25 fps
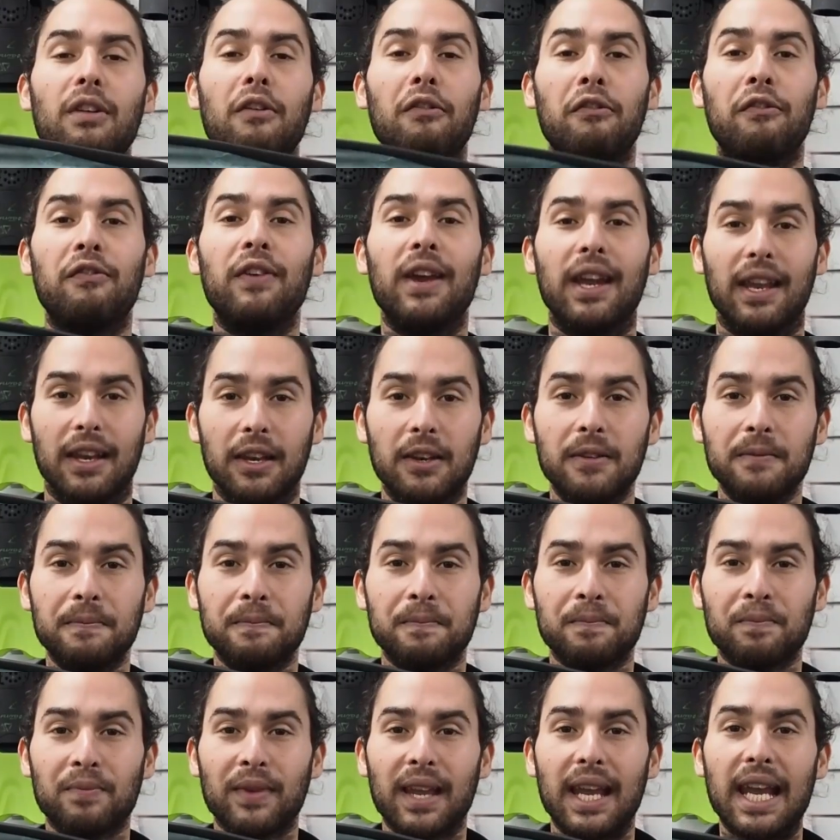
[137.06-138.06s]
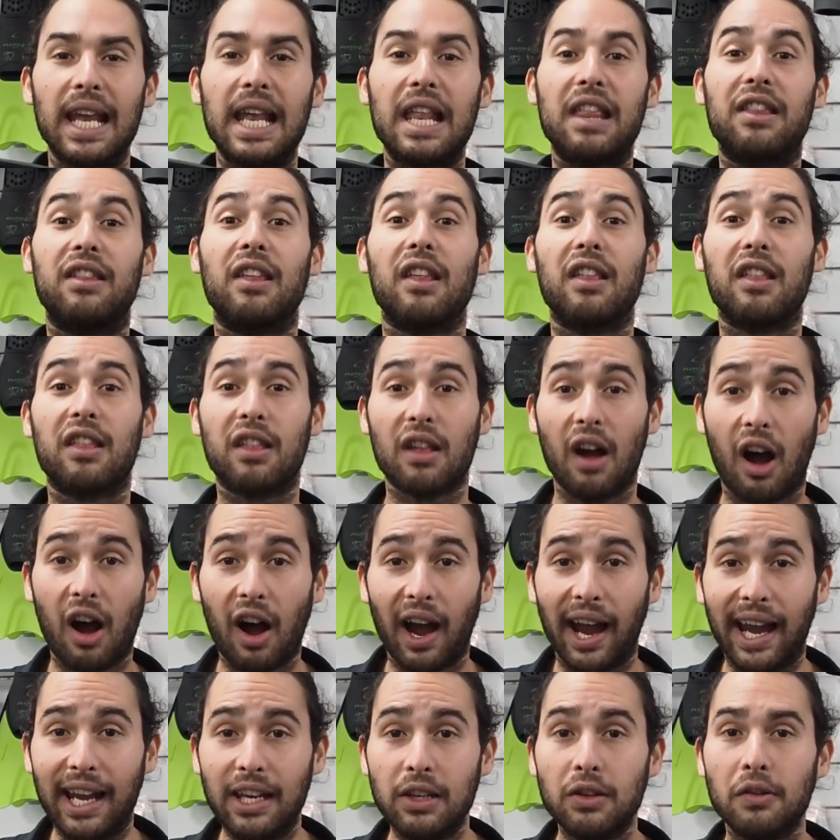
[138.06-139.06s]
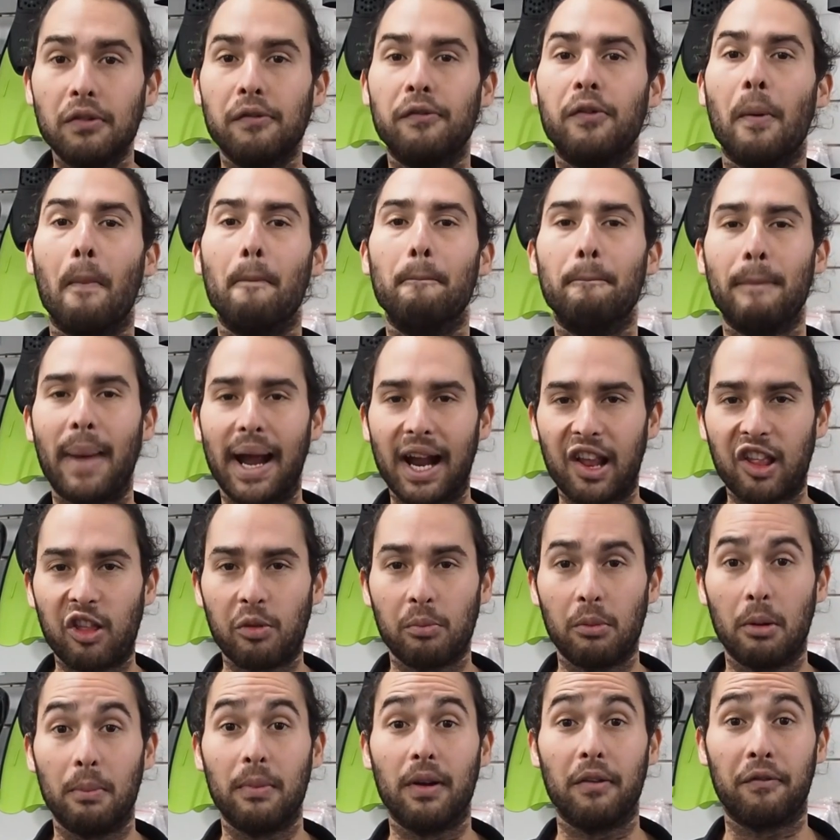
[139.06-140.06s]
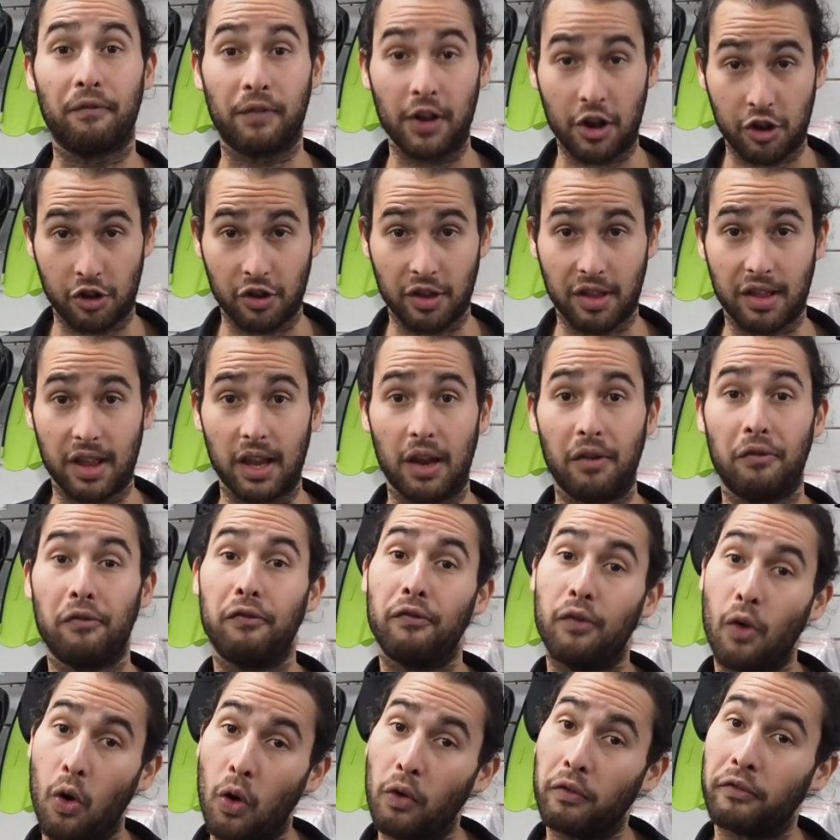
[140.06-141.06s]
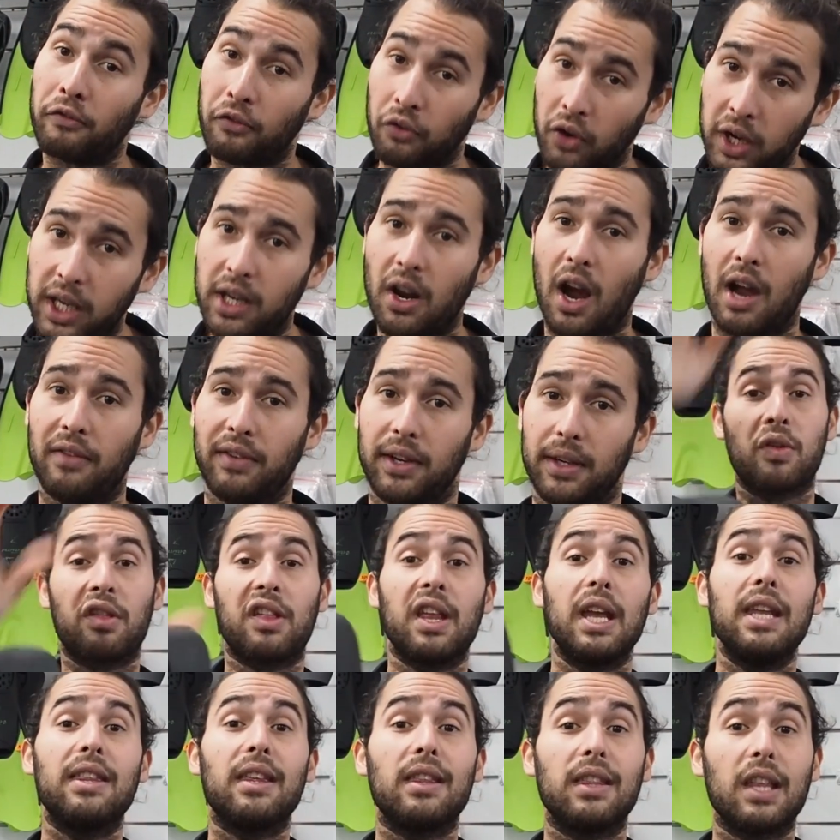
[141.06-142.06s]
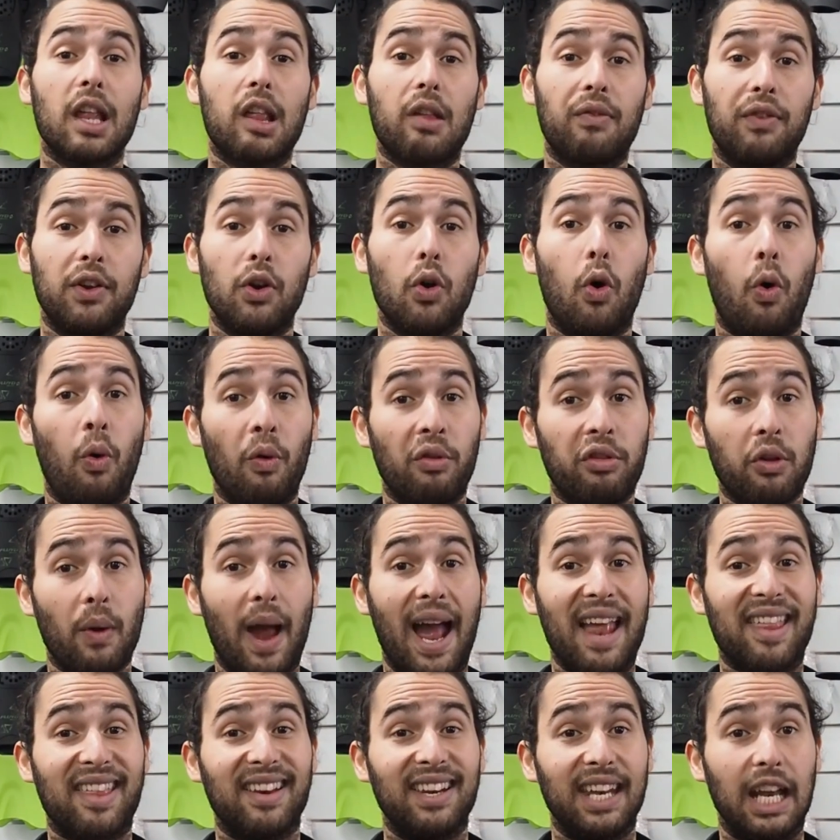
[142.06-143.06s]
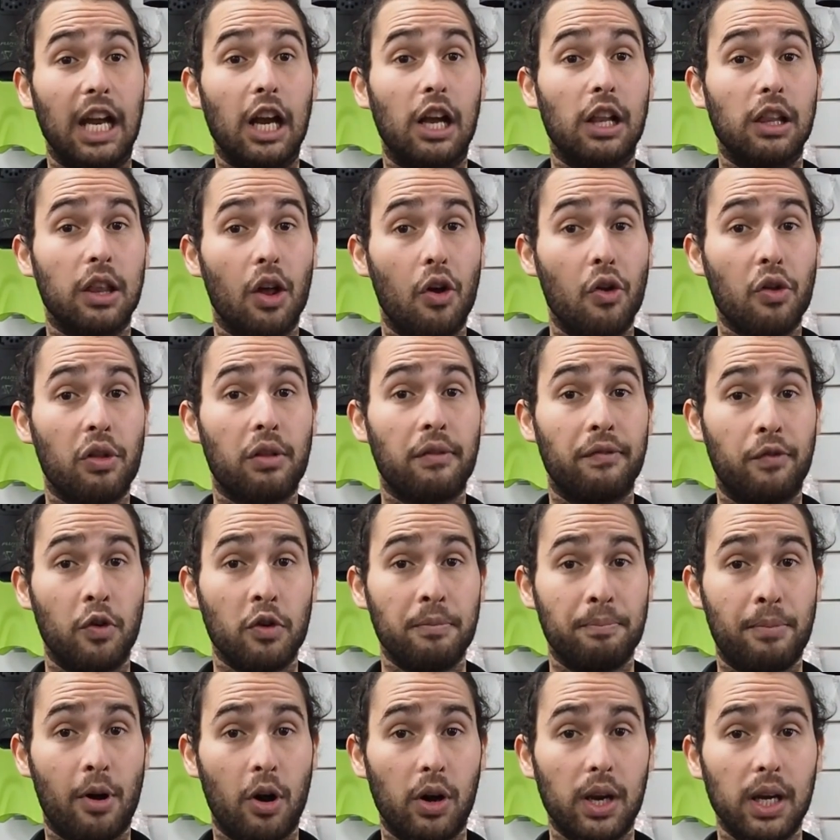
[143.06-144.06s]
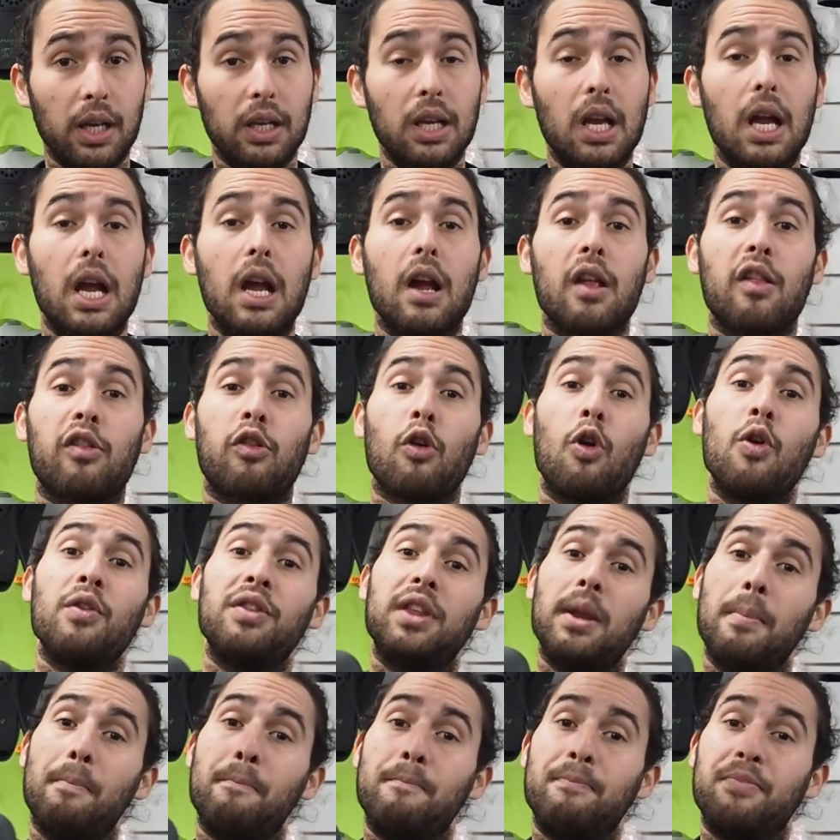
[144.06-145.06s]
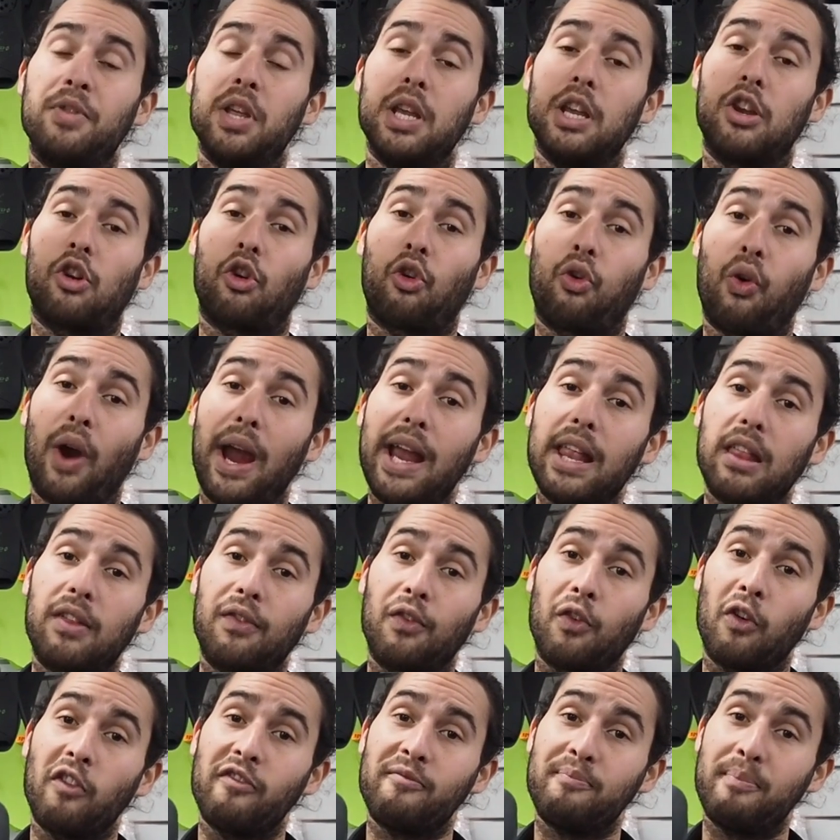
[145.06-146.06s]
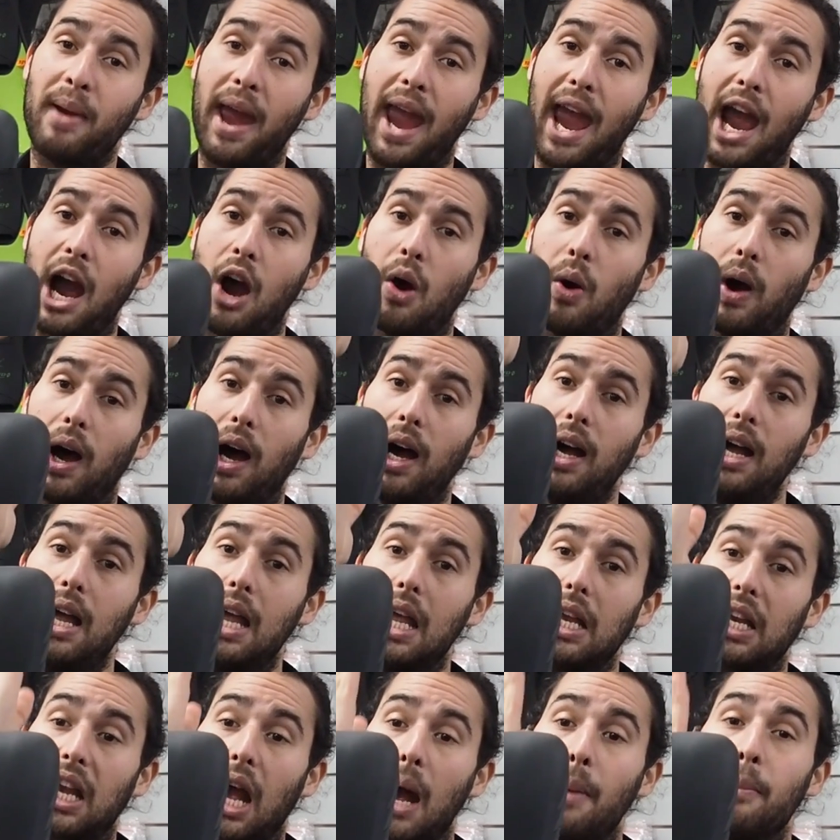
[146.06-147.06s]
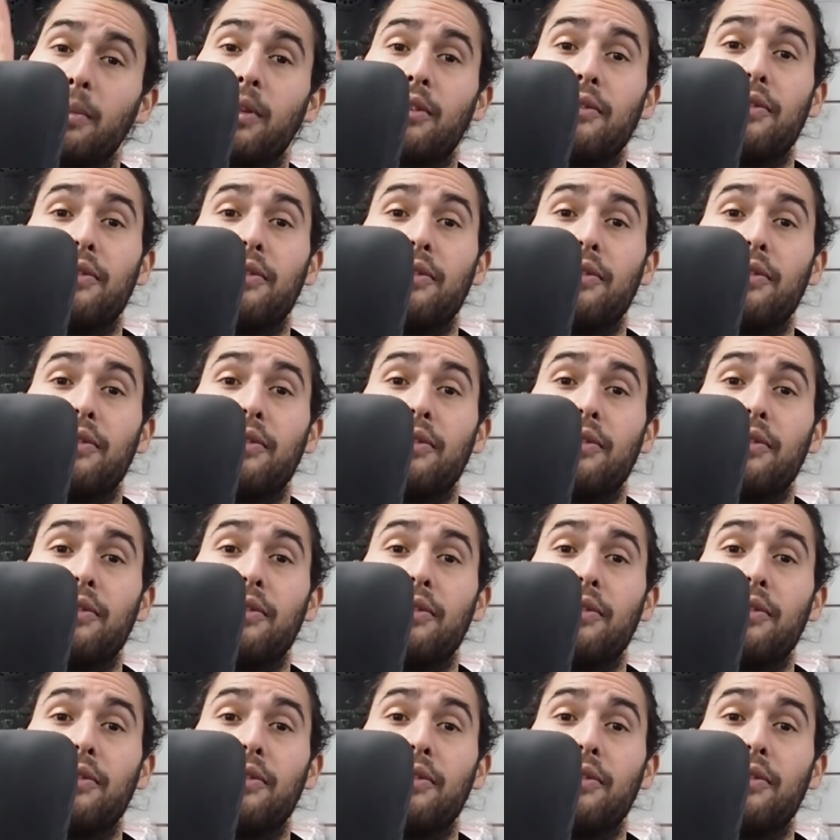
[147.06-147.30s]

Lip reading: the fin, is designed for maximum efficiency for freediving. See that this fin also has an enclosed foot pocket, so the transfer of power comes